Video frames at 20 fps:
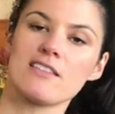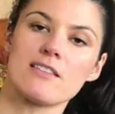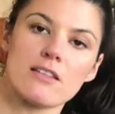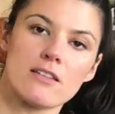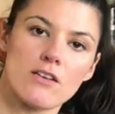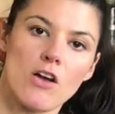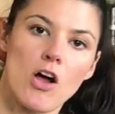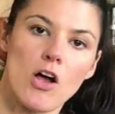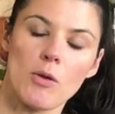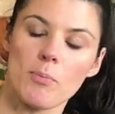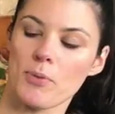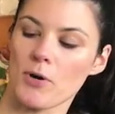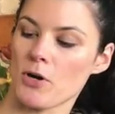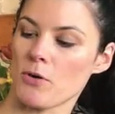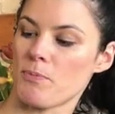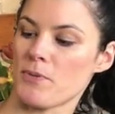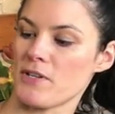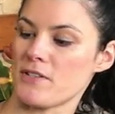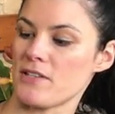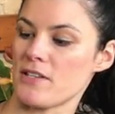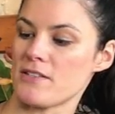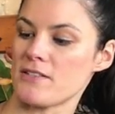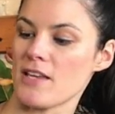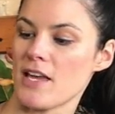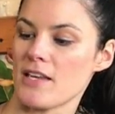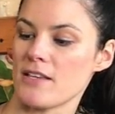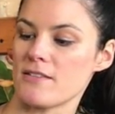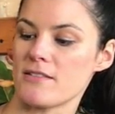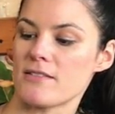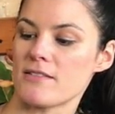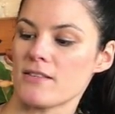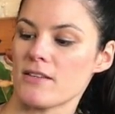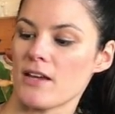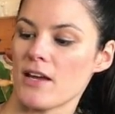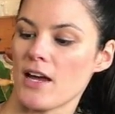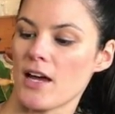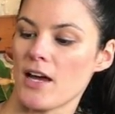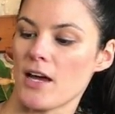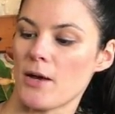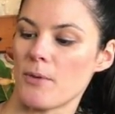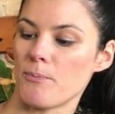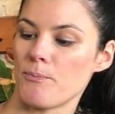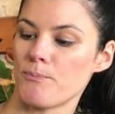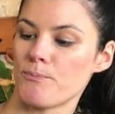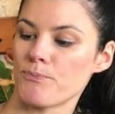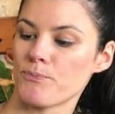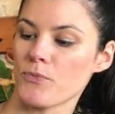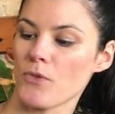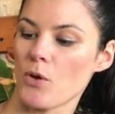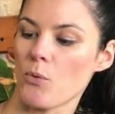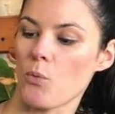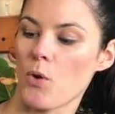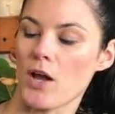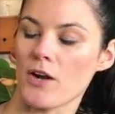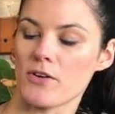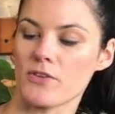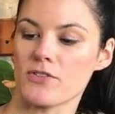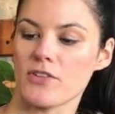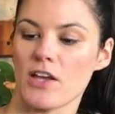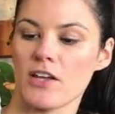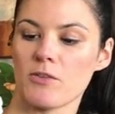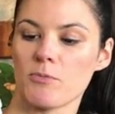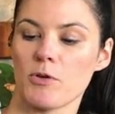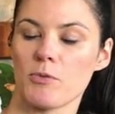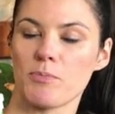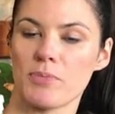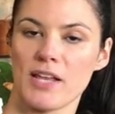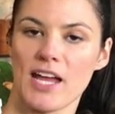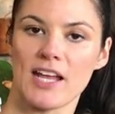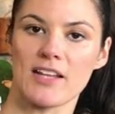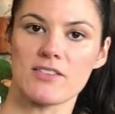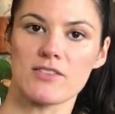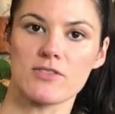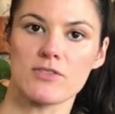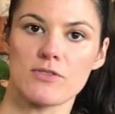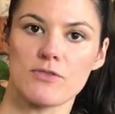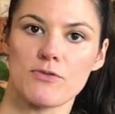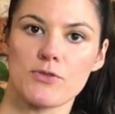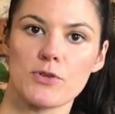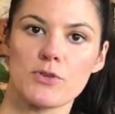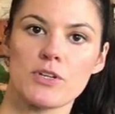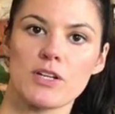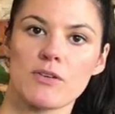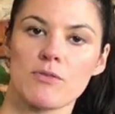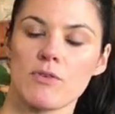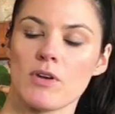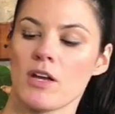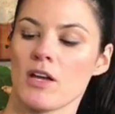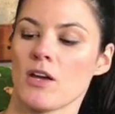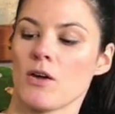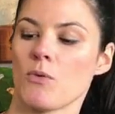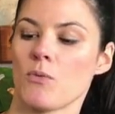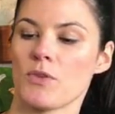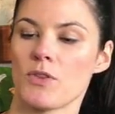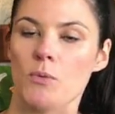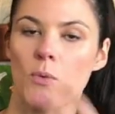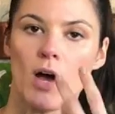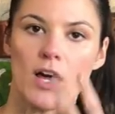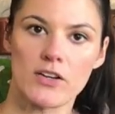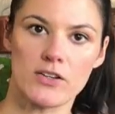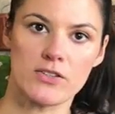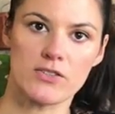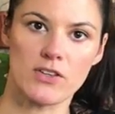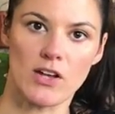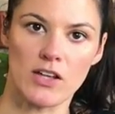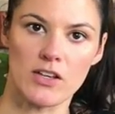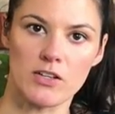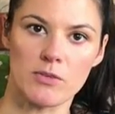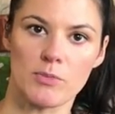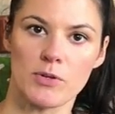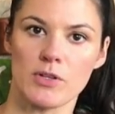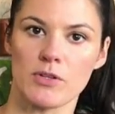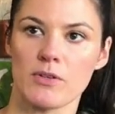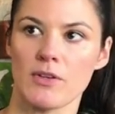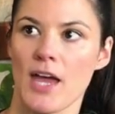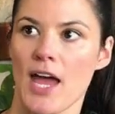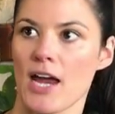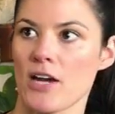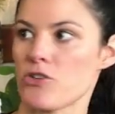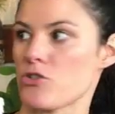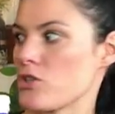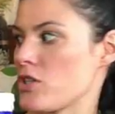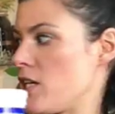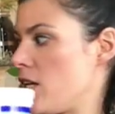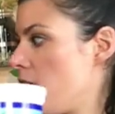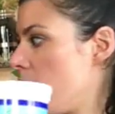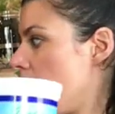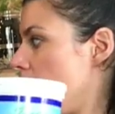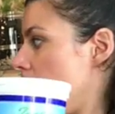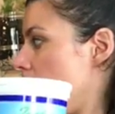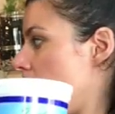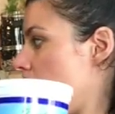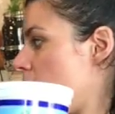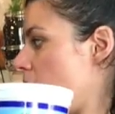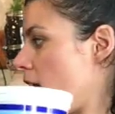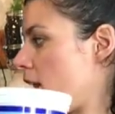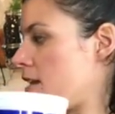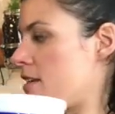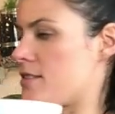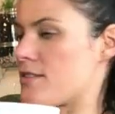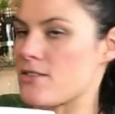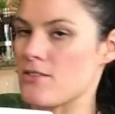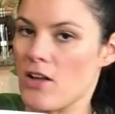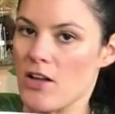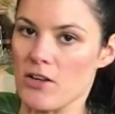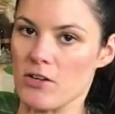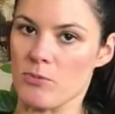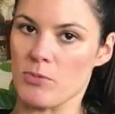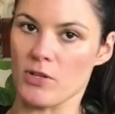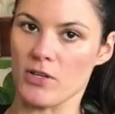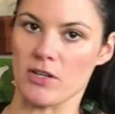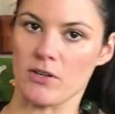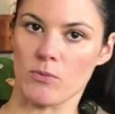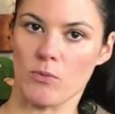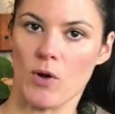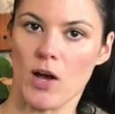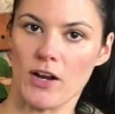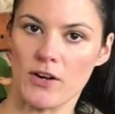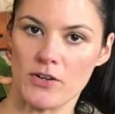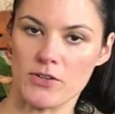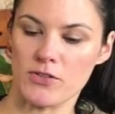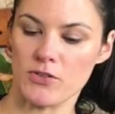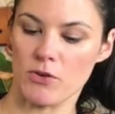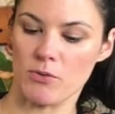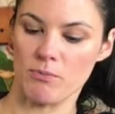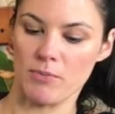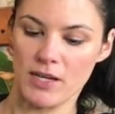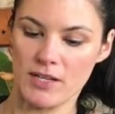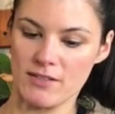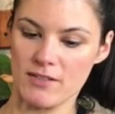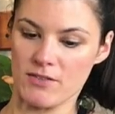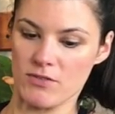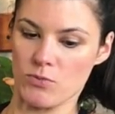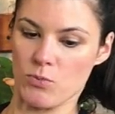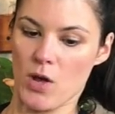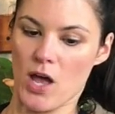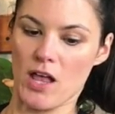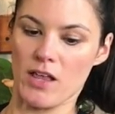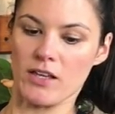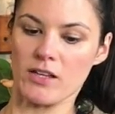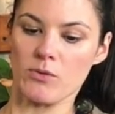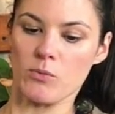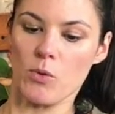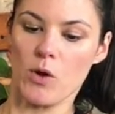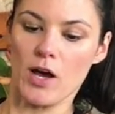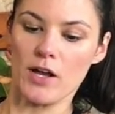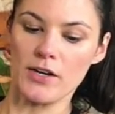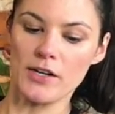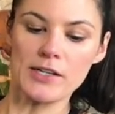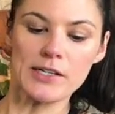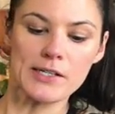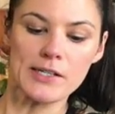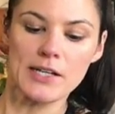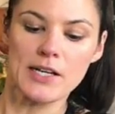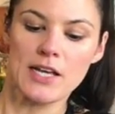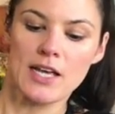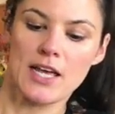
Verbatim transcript: it's an all-purpose, it says water-soluble plants food, and the water-soluble actually then is soluble in water, so it mixes well in water.